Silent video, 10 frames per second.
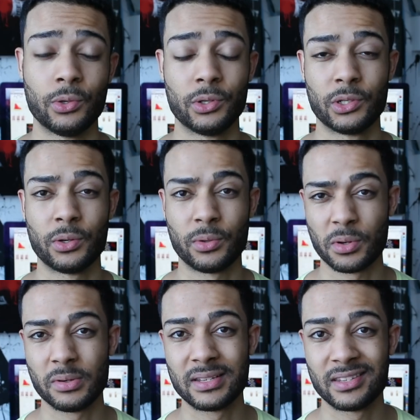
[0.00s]
also
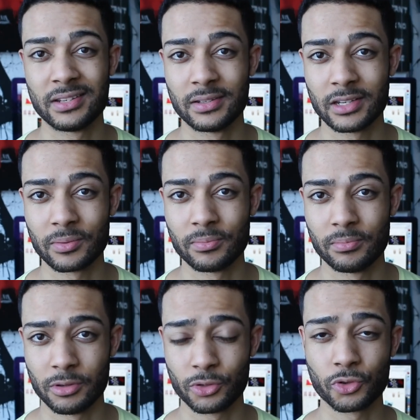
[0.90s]
known as
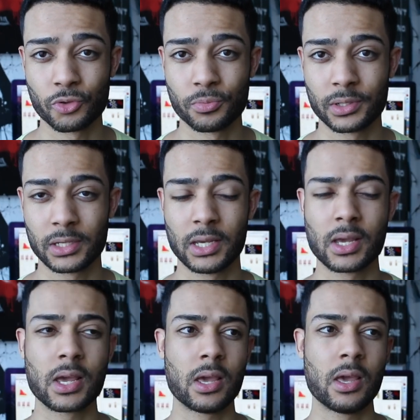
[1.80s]
psilocybin mushrooms,
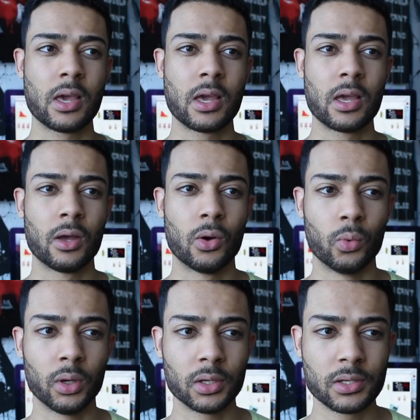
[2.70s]

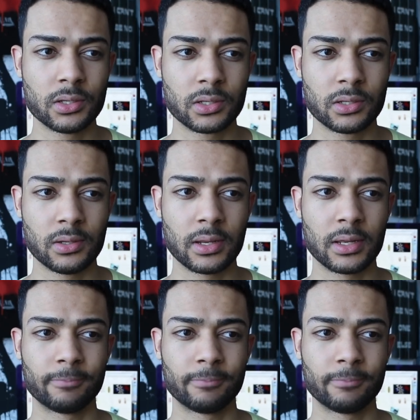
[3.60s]
was...